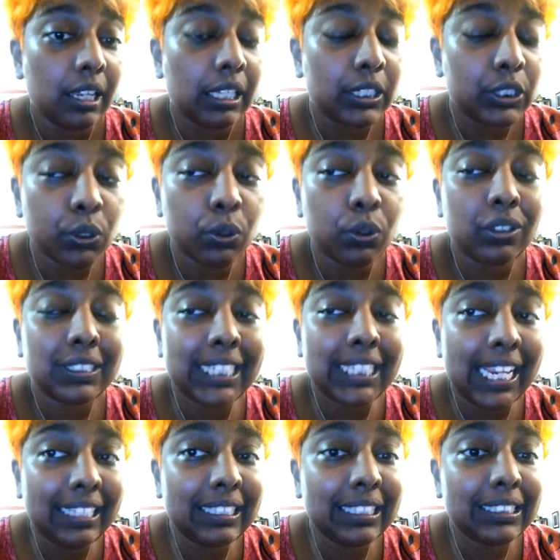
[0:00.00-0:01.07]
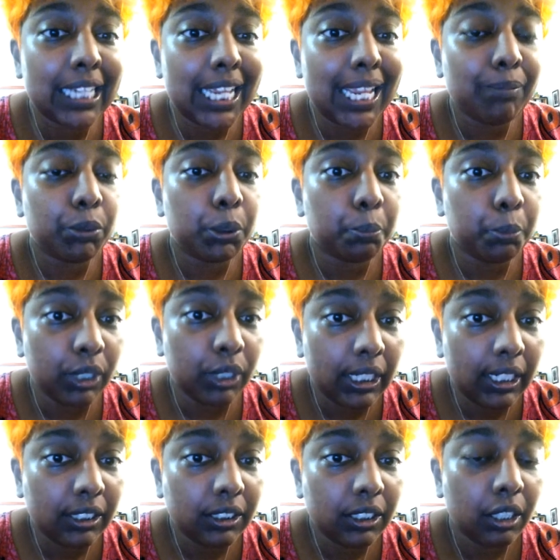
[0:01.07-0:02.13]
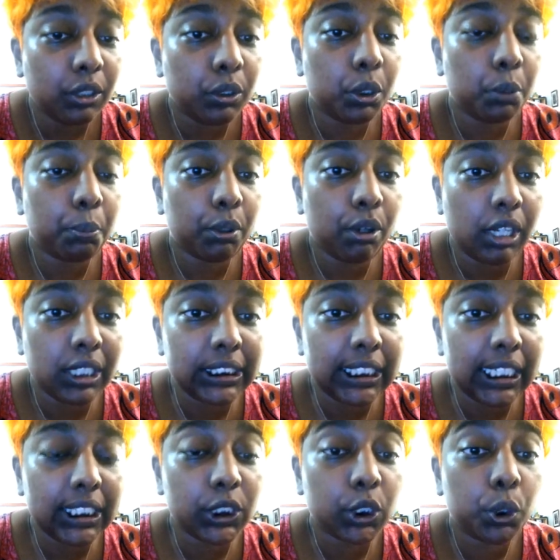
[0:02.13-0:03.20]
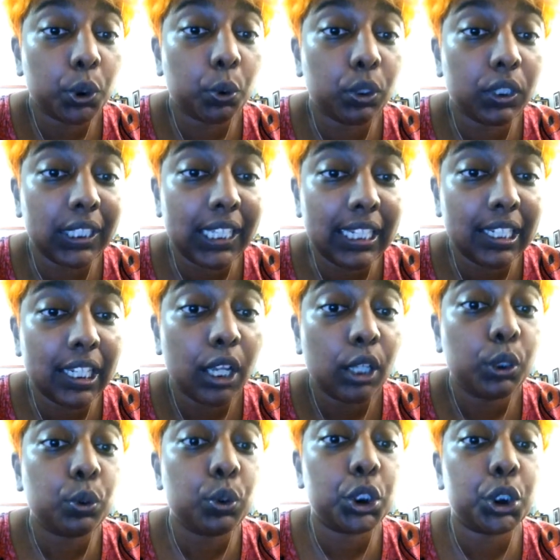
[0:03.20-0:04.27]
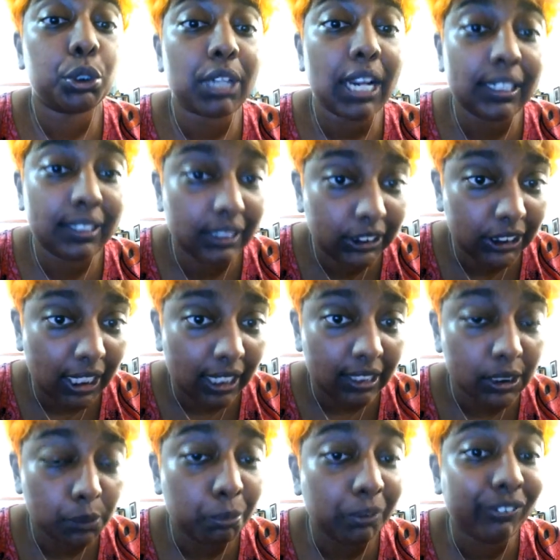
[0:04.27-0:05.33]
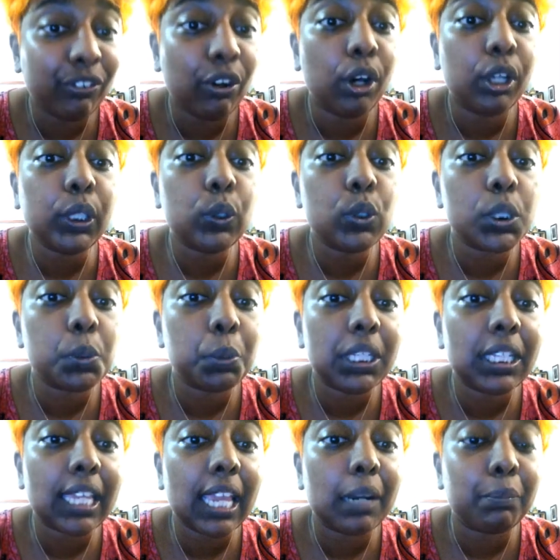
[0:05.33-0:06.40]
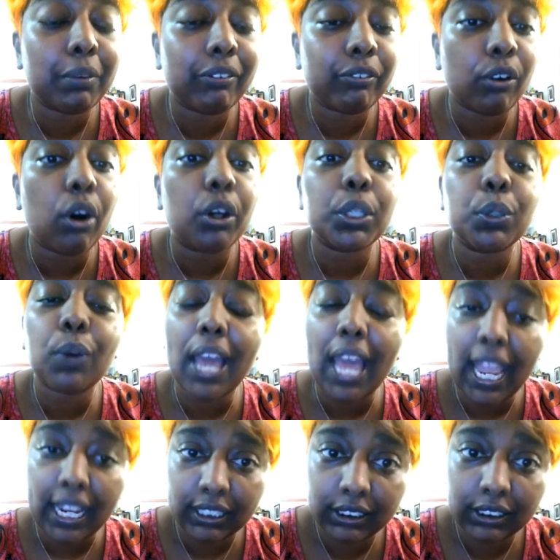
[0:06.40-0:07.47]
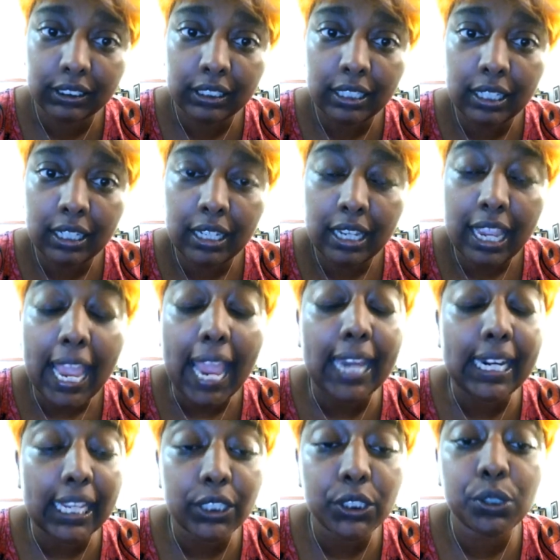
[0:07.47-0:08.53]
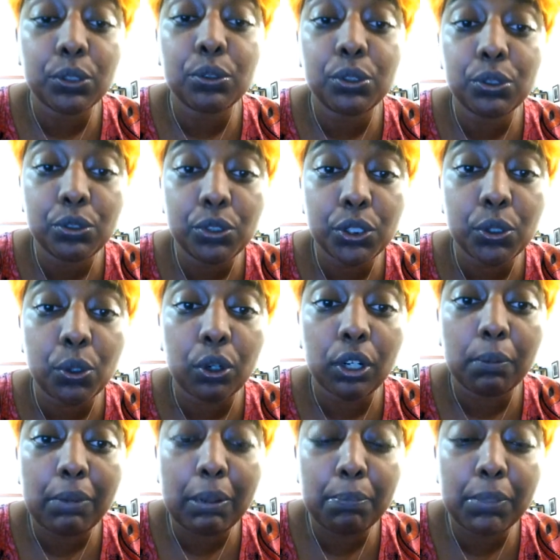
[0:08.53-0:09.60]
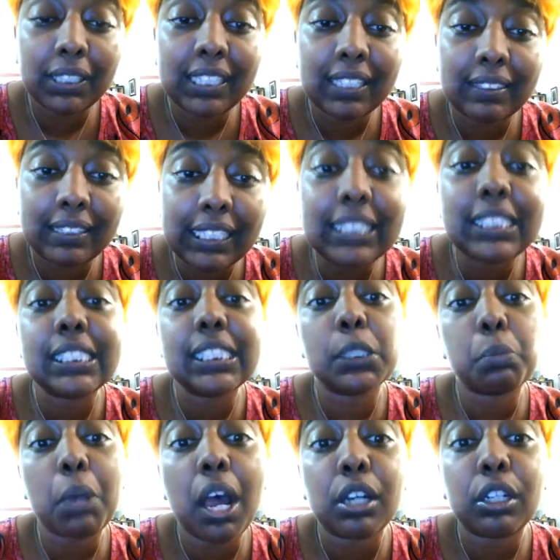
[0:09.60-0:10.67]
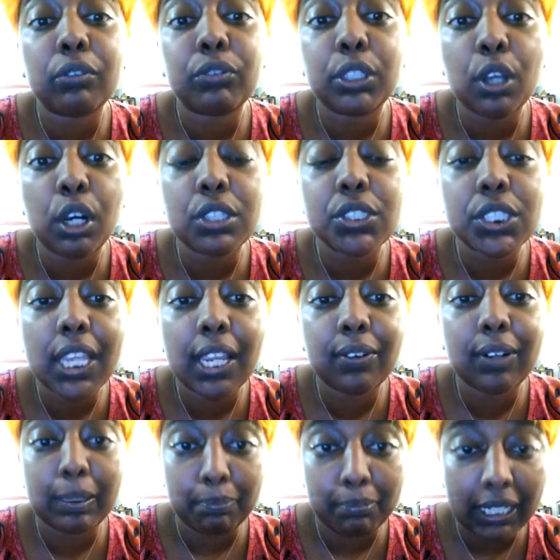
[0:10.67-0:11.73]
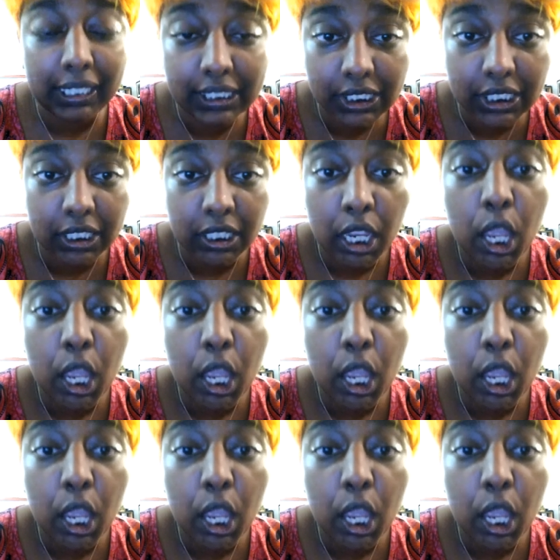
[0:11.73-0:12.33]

So take the time to breathe, to process, to think, to strategize before you speak and before you act. And as you do so, remember that this is part of your sacred medicine,